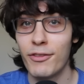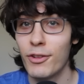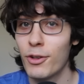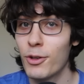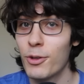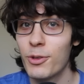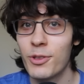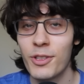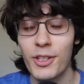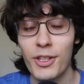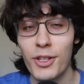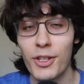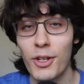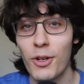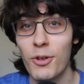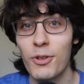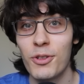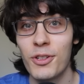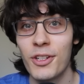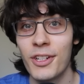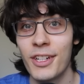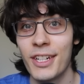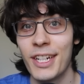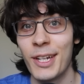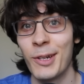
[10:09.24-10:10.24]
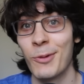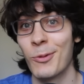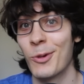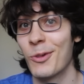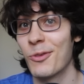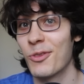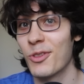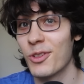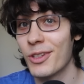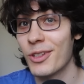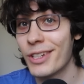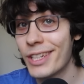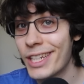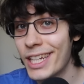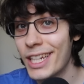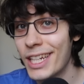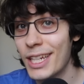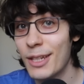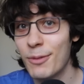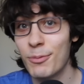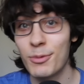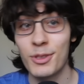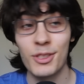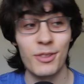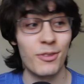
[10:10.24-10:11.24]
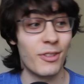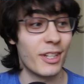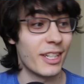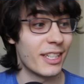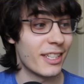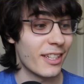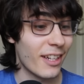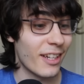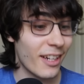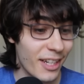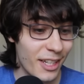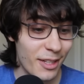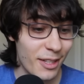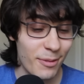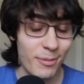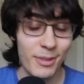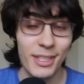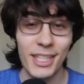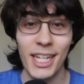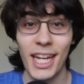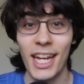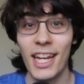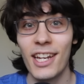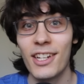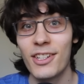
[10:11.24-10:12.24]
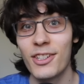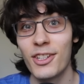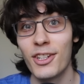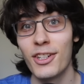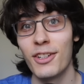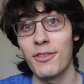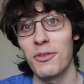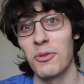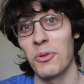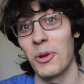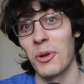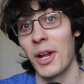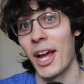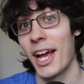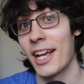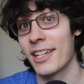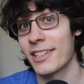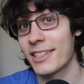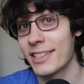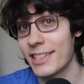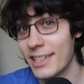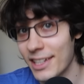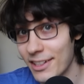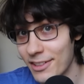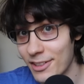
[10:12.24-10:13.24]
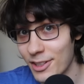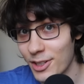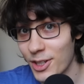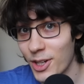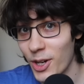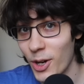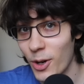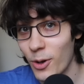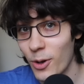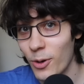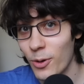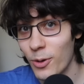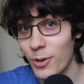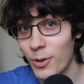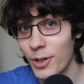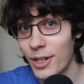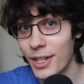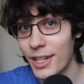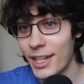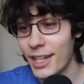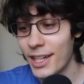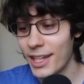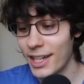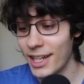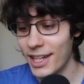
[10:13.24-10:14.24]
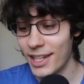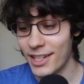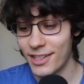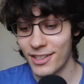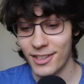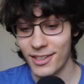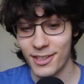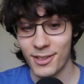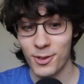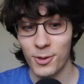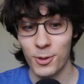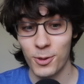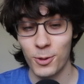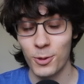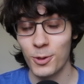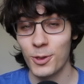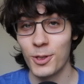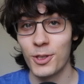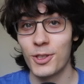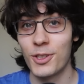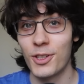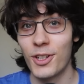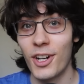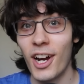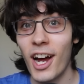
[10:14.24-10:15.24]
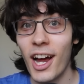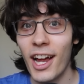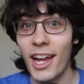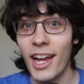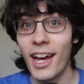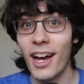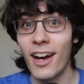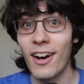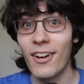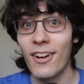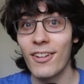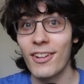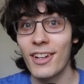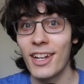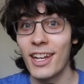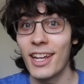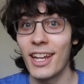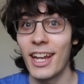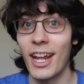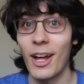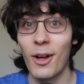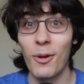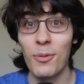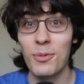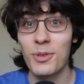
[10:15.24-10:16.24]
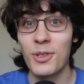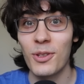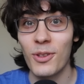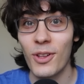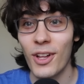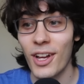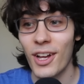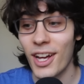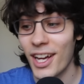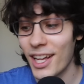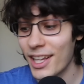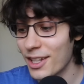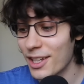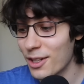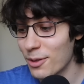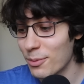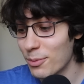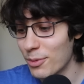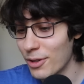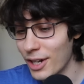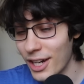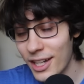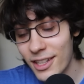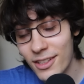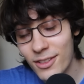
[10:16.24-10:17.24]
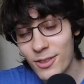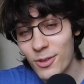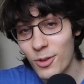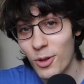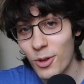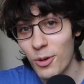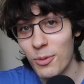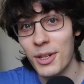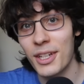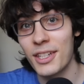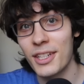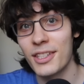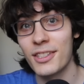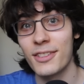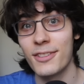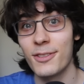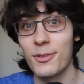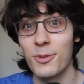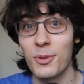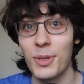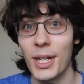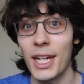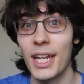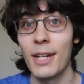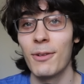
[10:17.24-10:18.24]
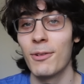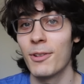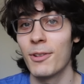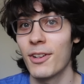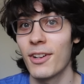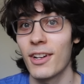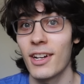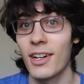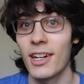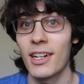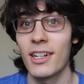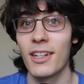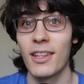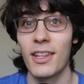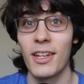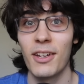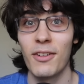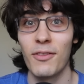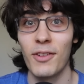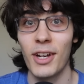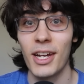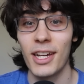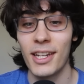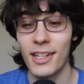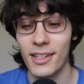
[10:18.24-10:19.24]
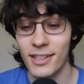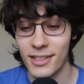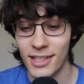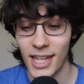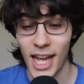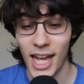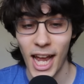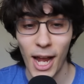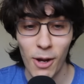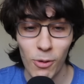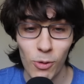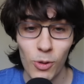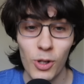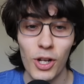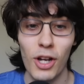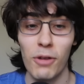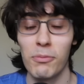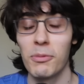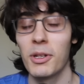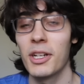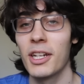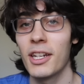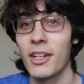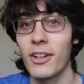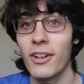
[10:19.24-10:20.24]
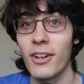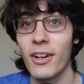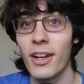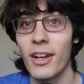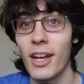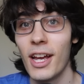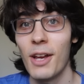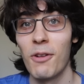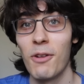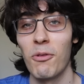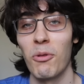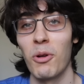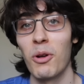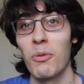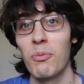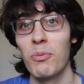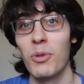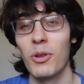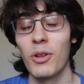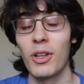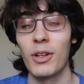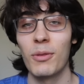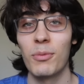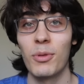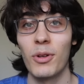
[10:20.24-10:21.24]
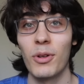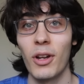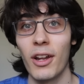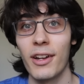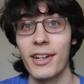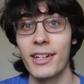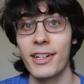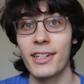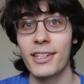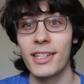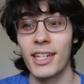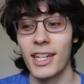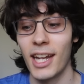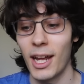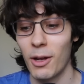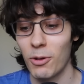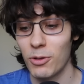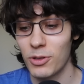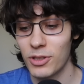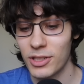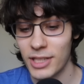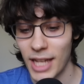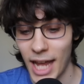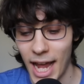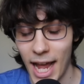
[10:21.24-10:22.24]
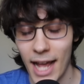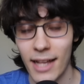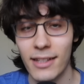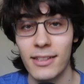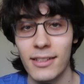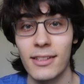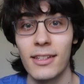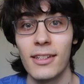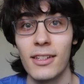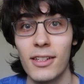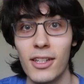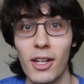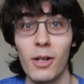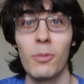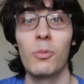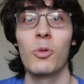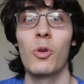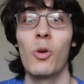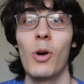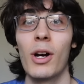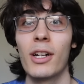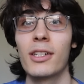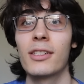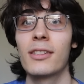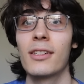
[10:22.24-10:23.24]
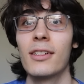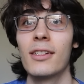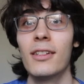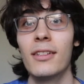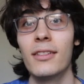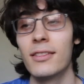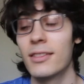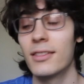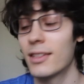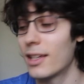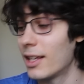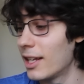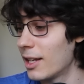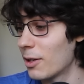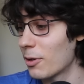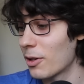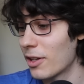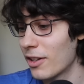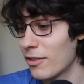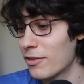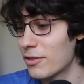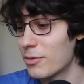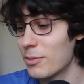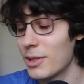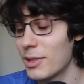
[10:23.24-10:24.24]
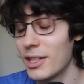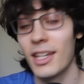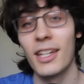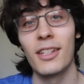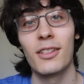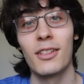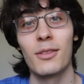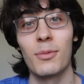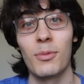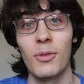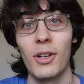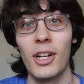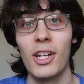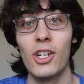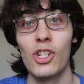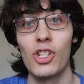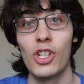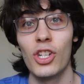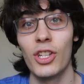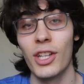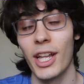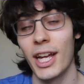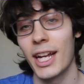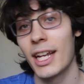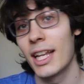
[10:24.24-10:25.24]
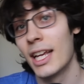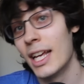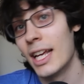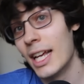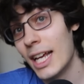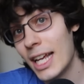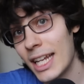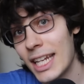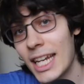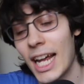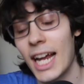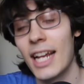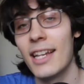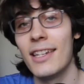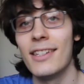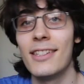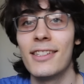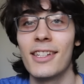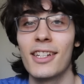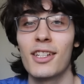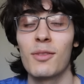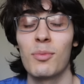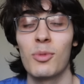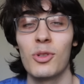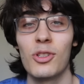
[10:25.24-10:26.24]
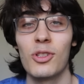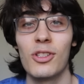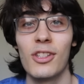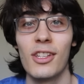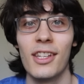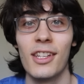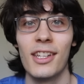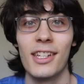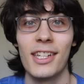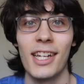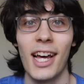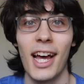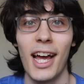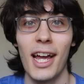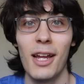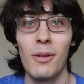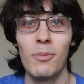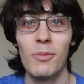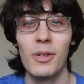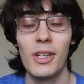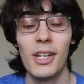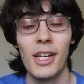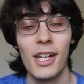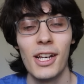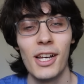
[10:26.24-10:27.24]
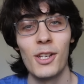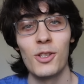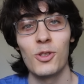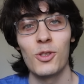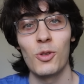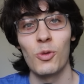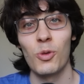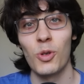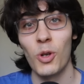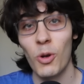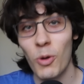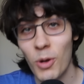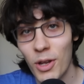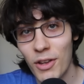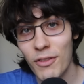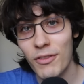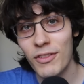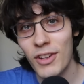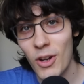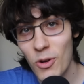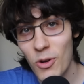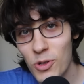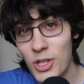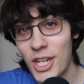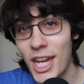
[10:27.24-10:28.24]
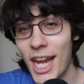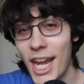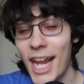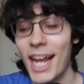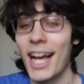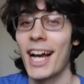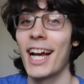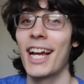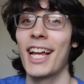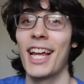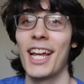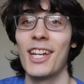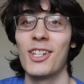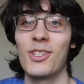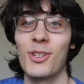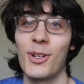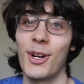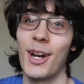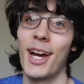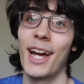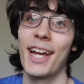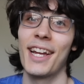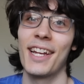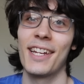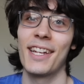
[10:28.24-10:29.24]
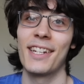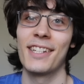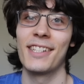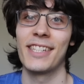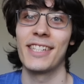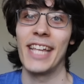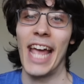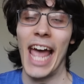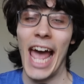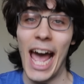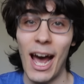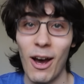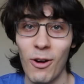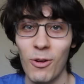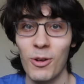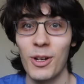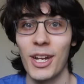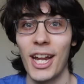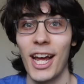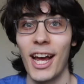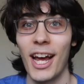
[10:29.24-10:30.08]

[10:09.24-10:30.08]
If you're using Notion in one of your teams to write documentation, if you want to ask it how to code, it's just cool to try out. It helps a lot. Your brainstorming is great when you're trying to think of ideas. I will come in here when I'm building product and I will just ask it dumb questions and it gives me inspiration like 96% of the time. So go give Notion AI a try. It is out